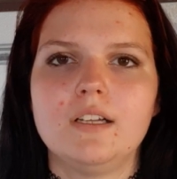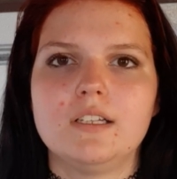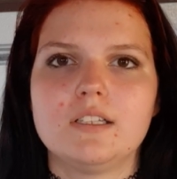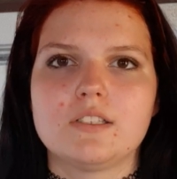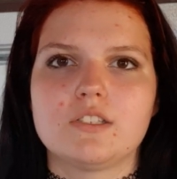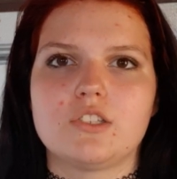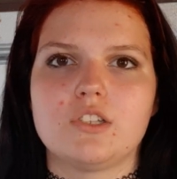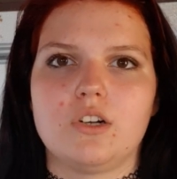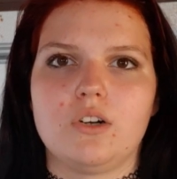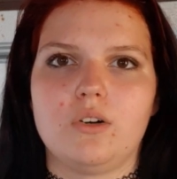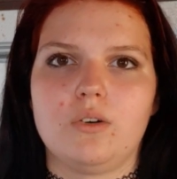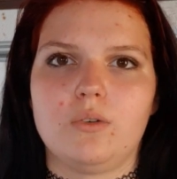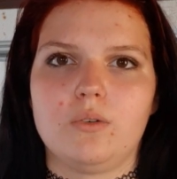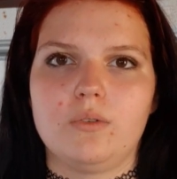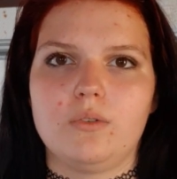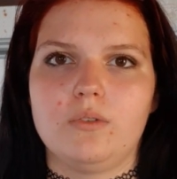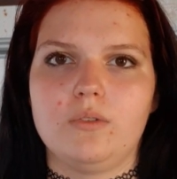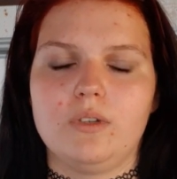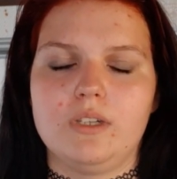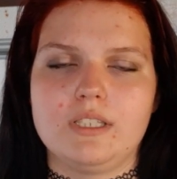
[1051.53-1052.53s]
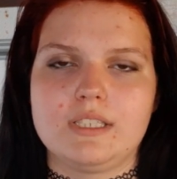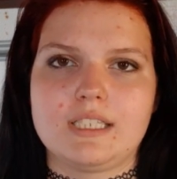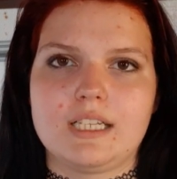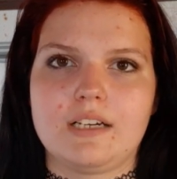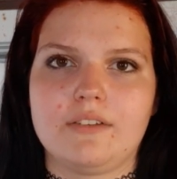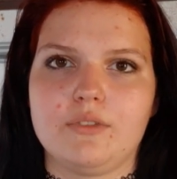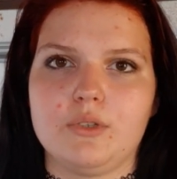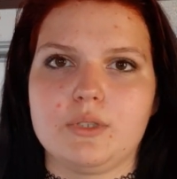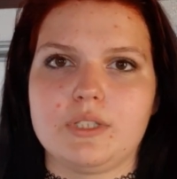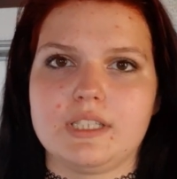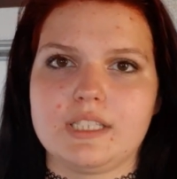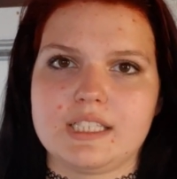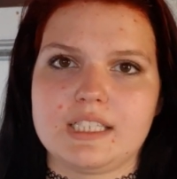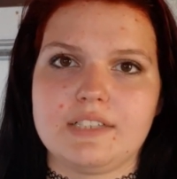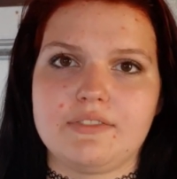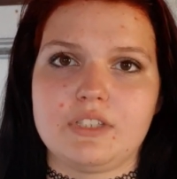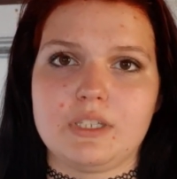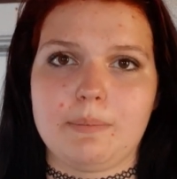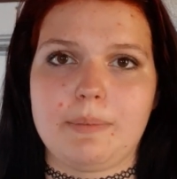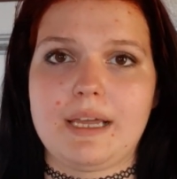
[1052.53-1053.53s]
So instead of using the
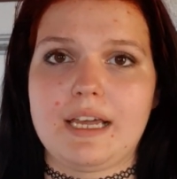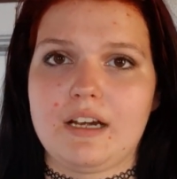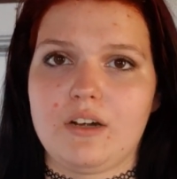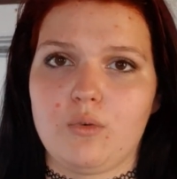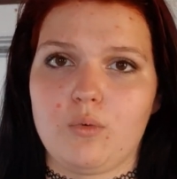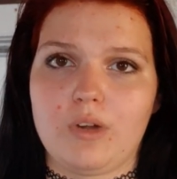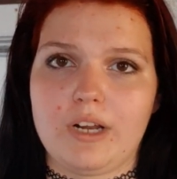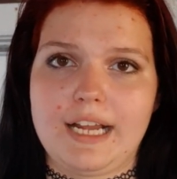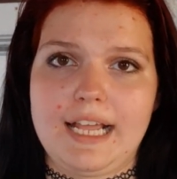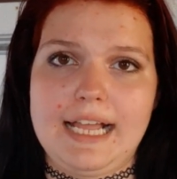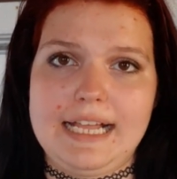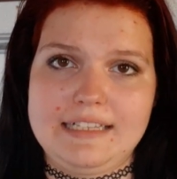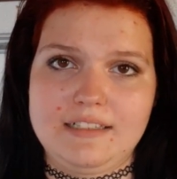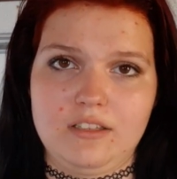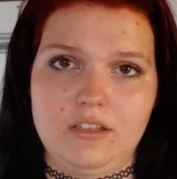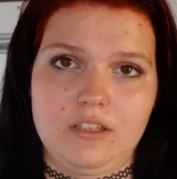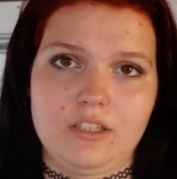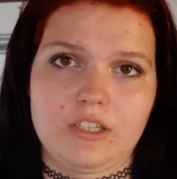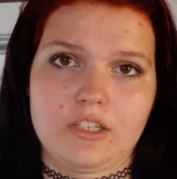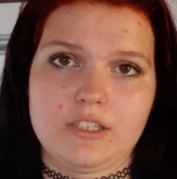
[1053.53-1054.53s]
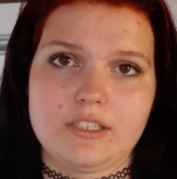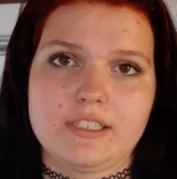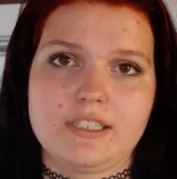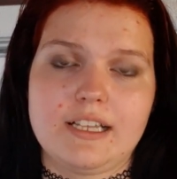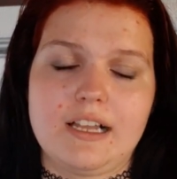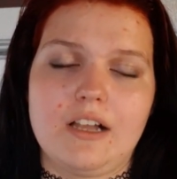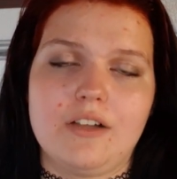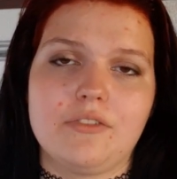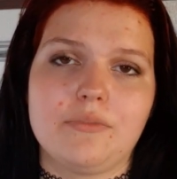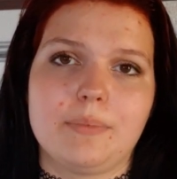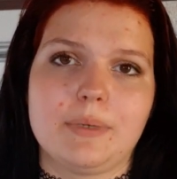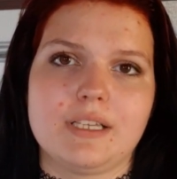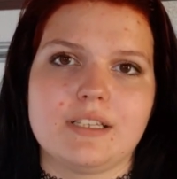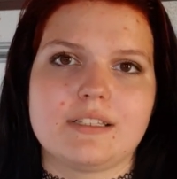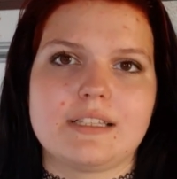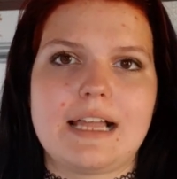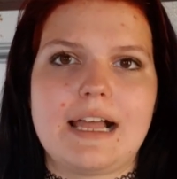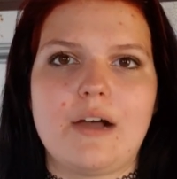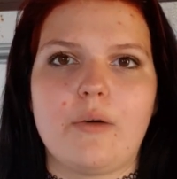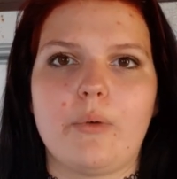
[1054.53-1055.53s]
sifting pan in one as a litter itself, because
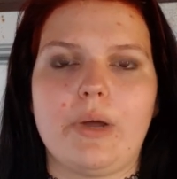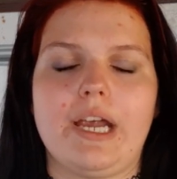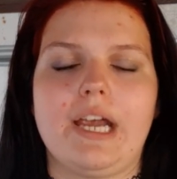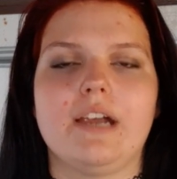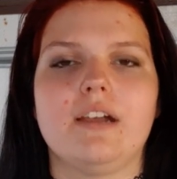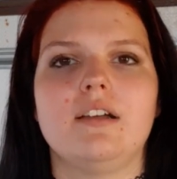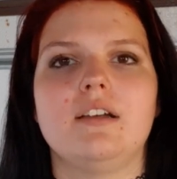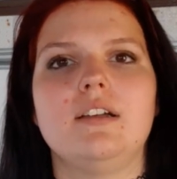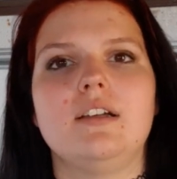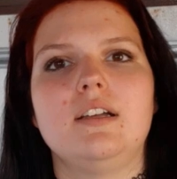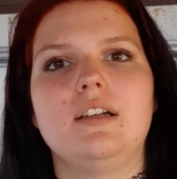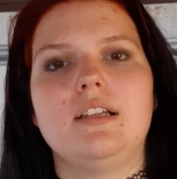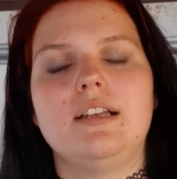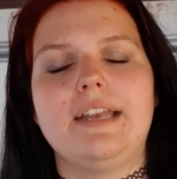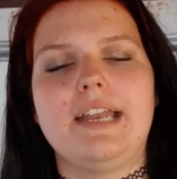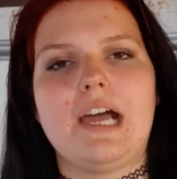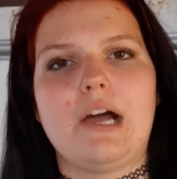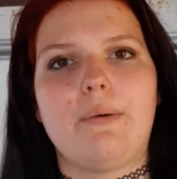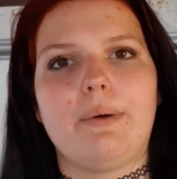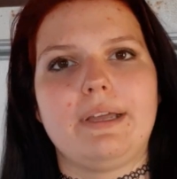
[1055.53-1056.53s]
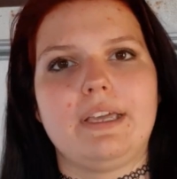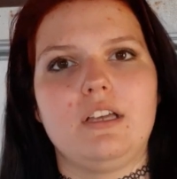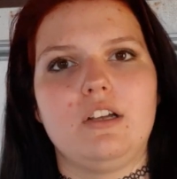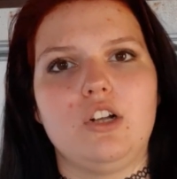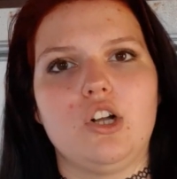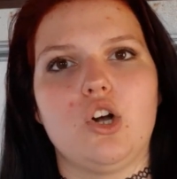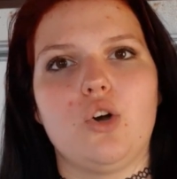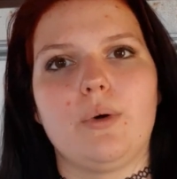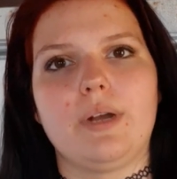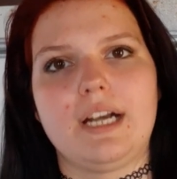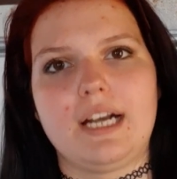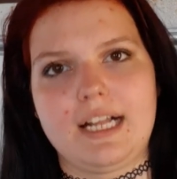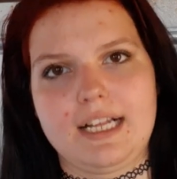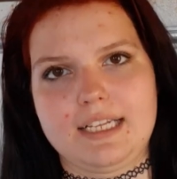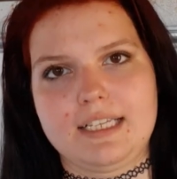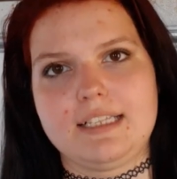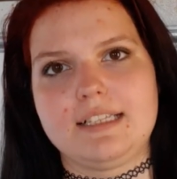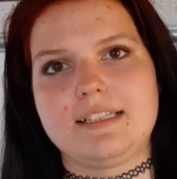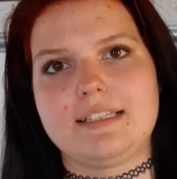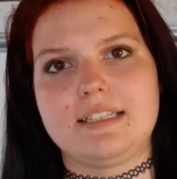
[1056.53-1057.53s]
that way now I can go in and I
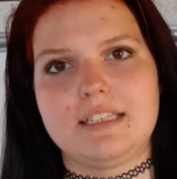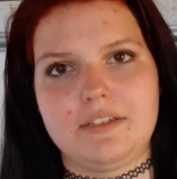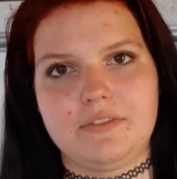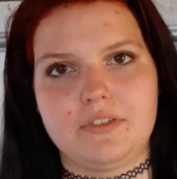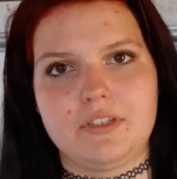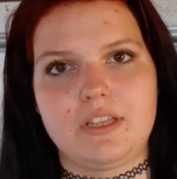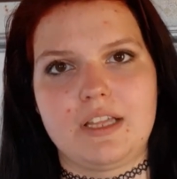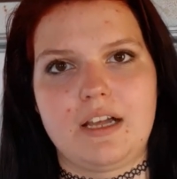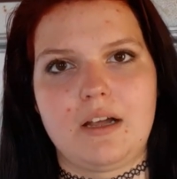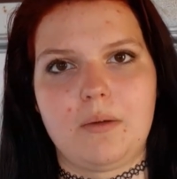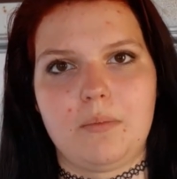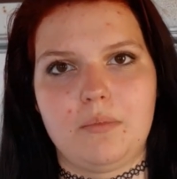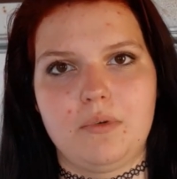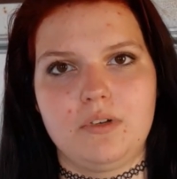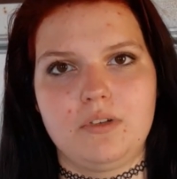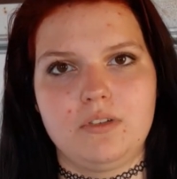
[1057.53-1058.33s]
can sift them